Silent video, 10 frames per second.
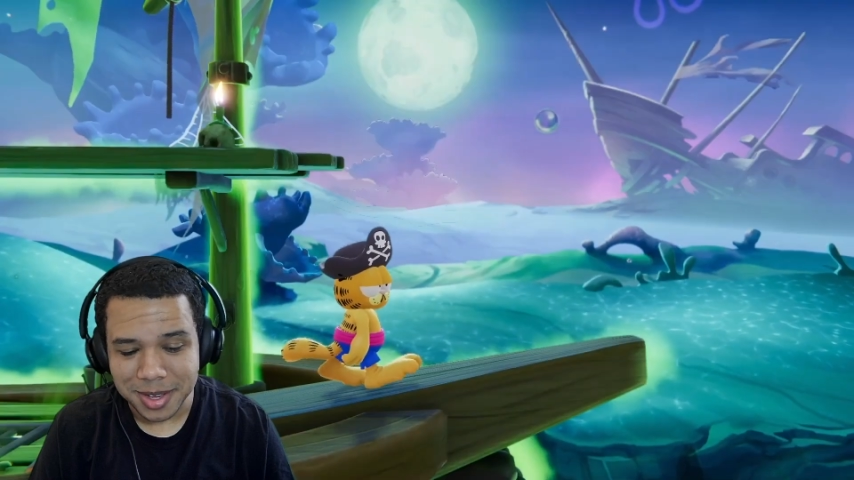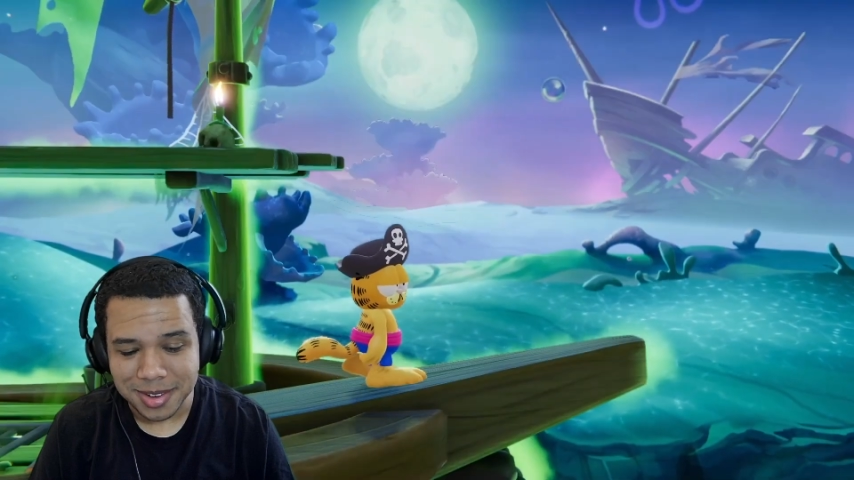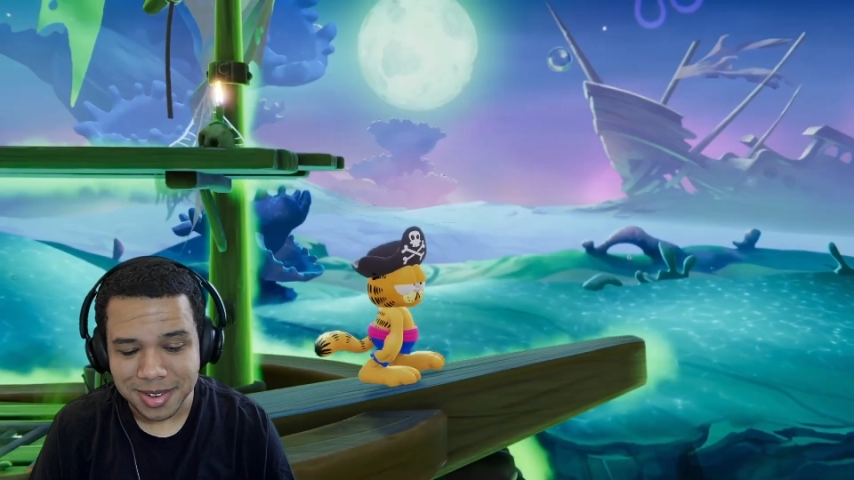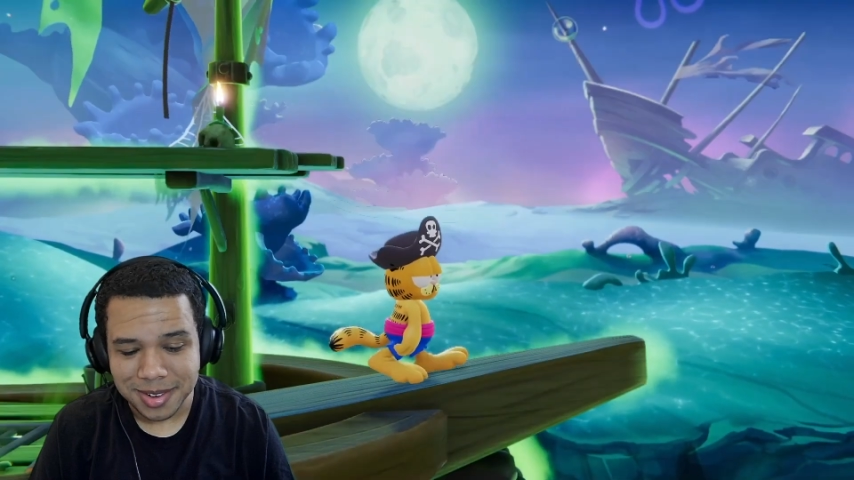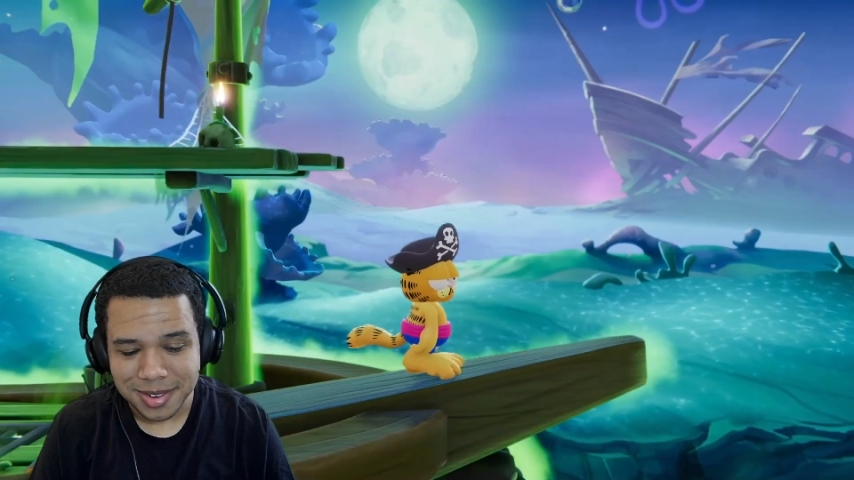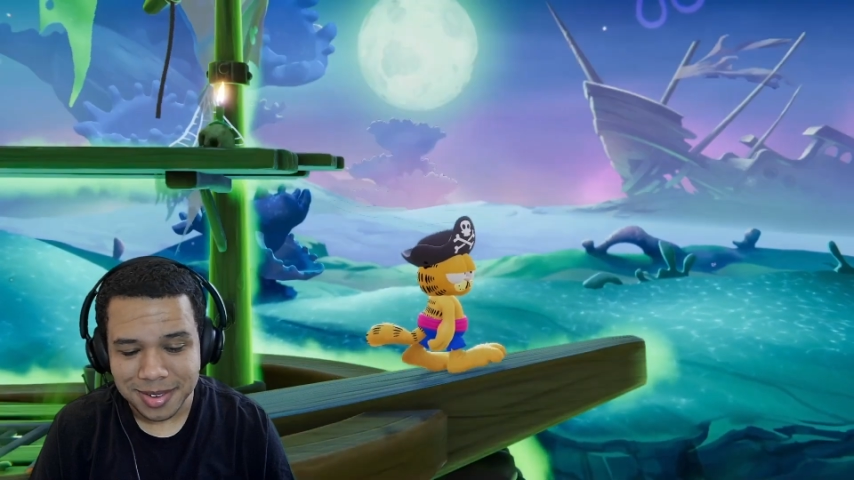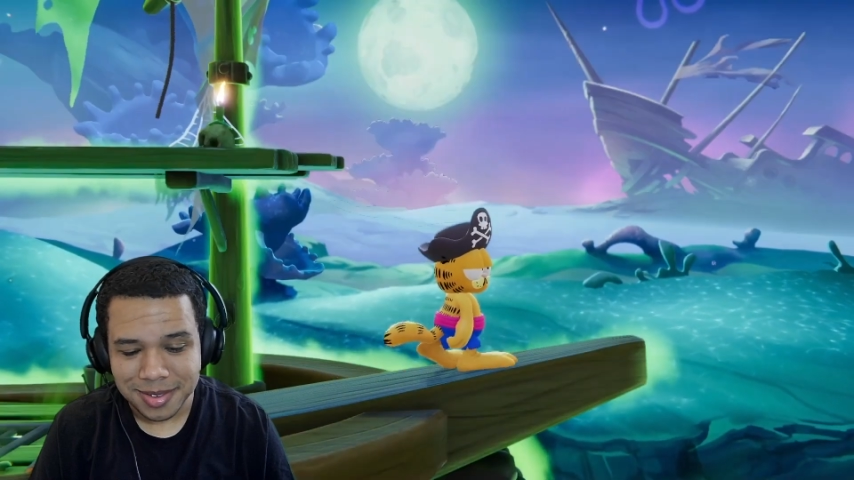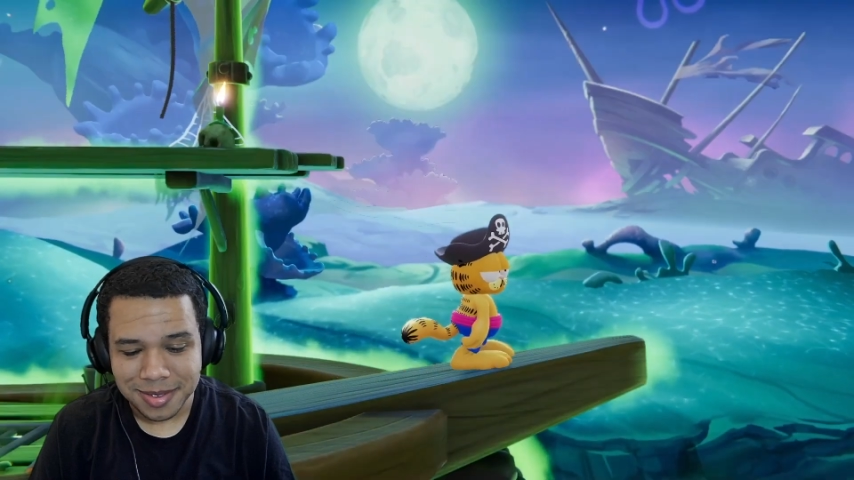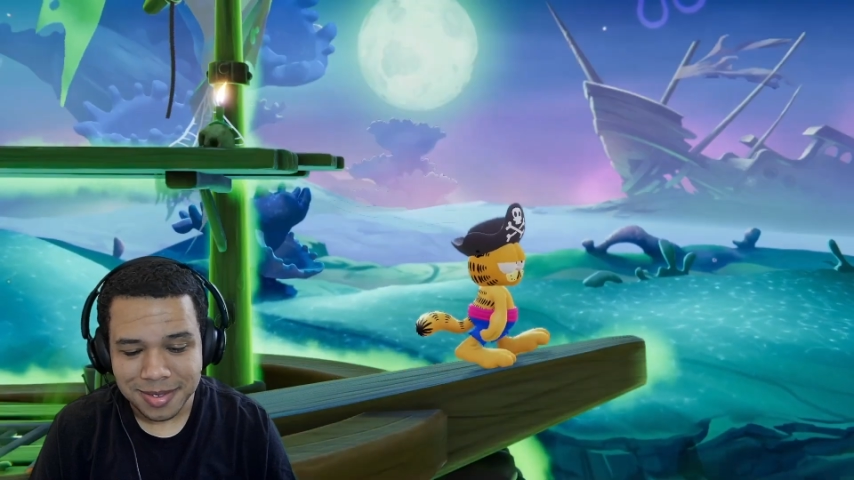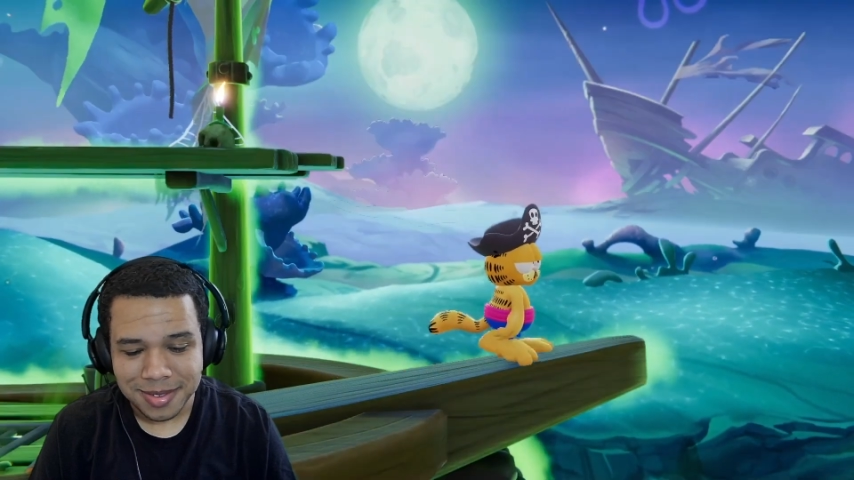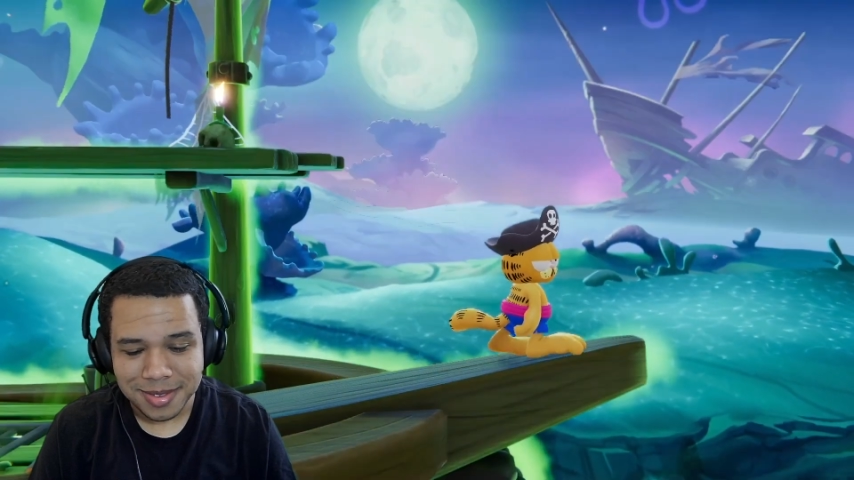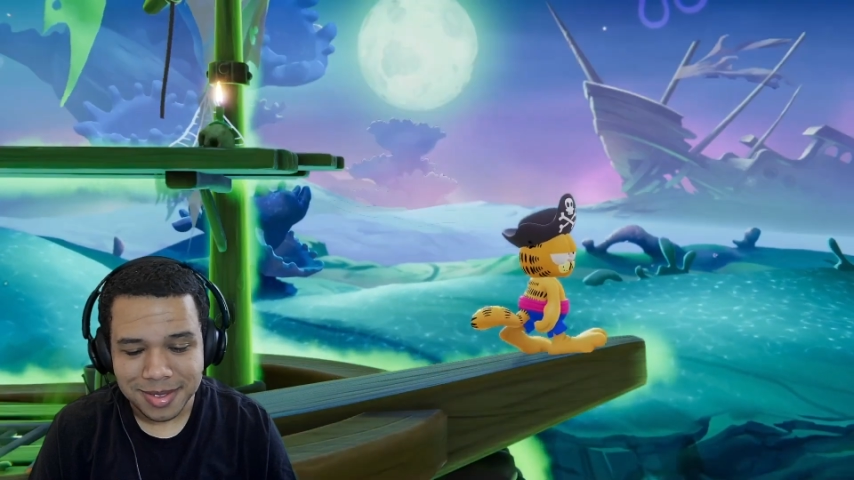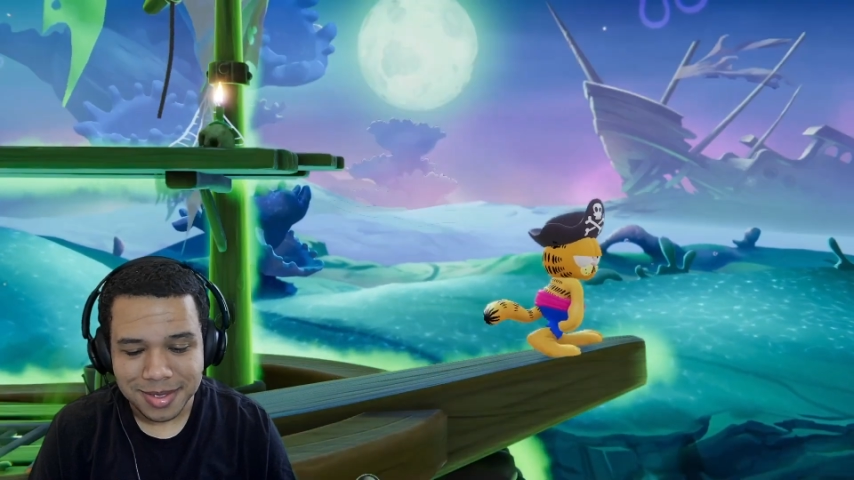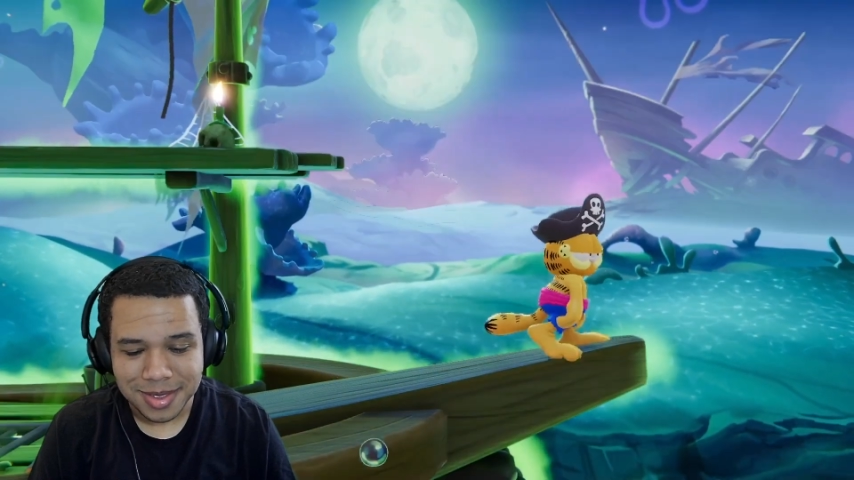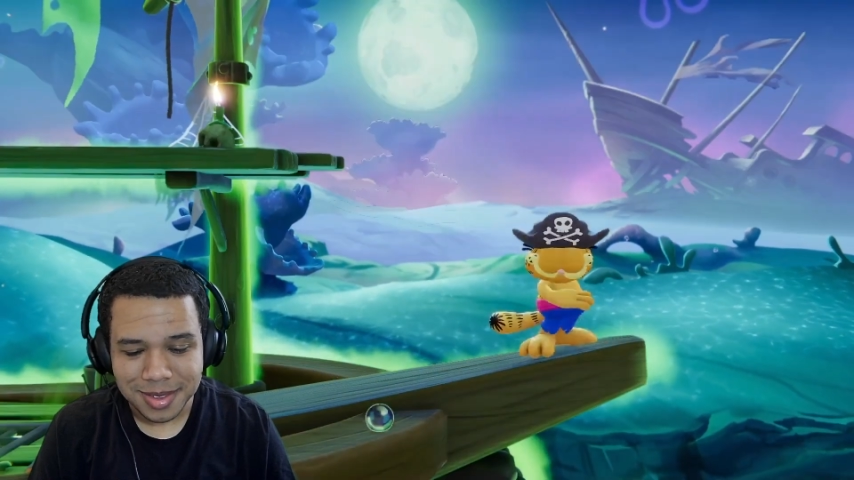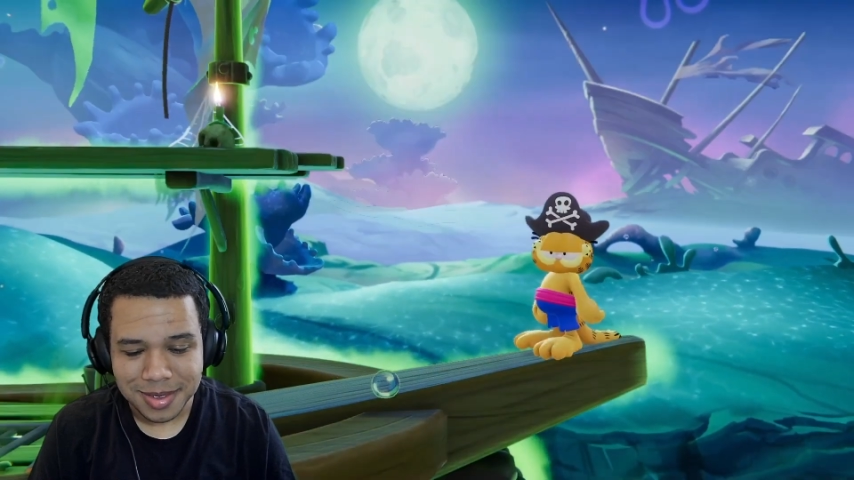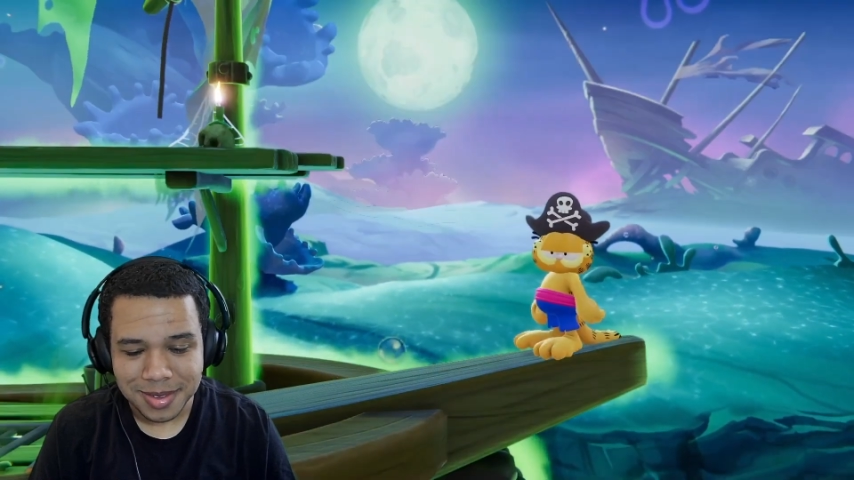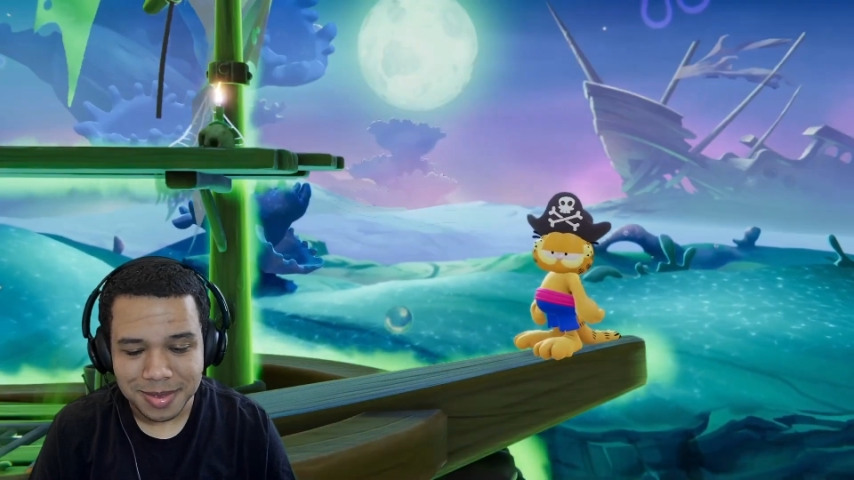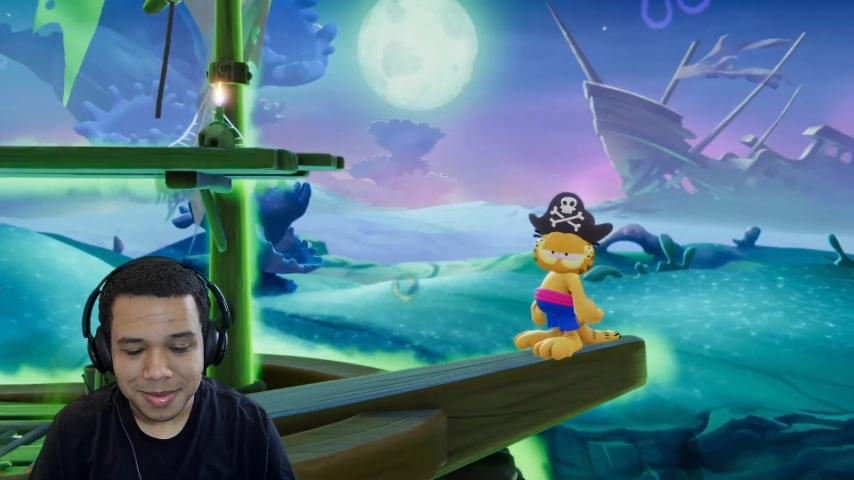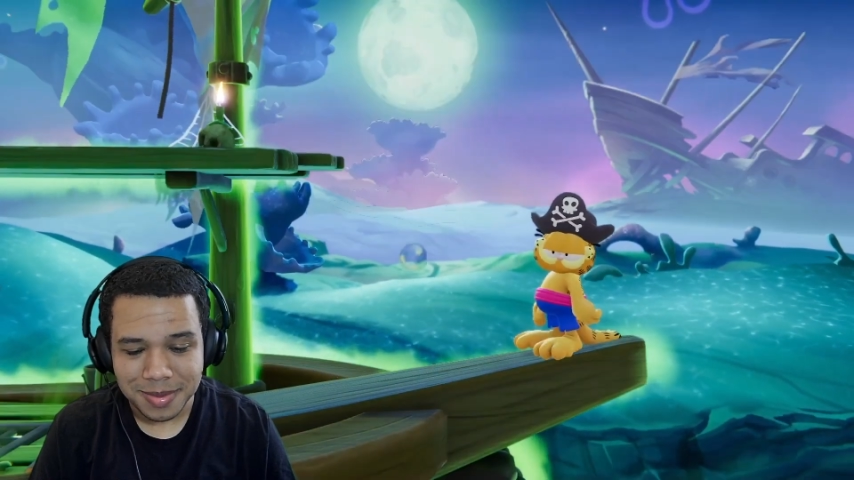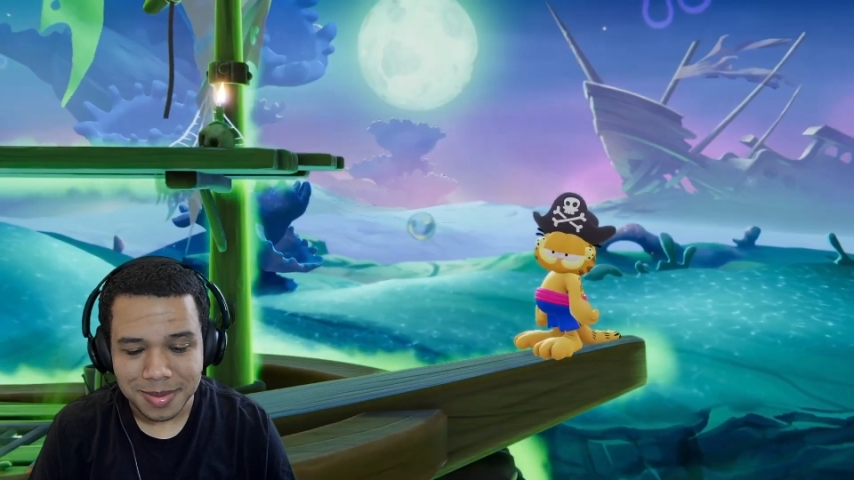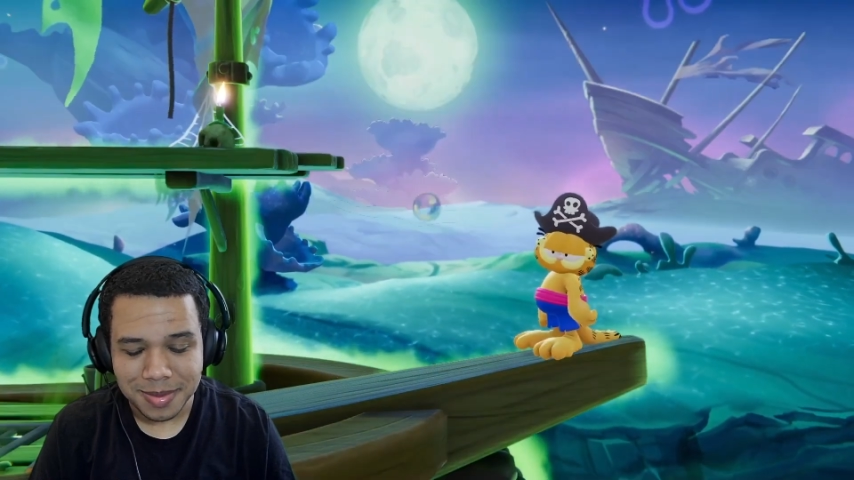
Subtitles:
average speed. However, any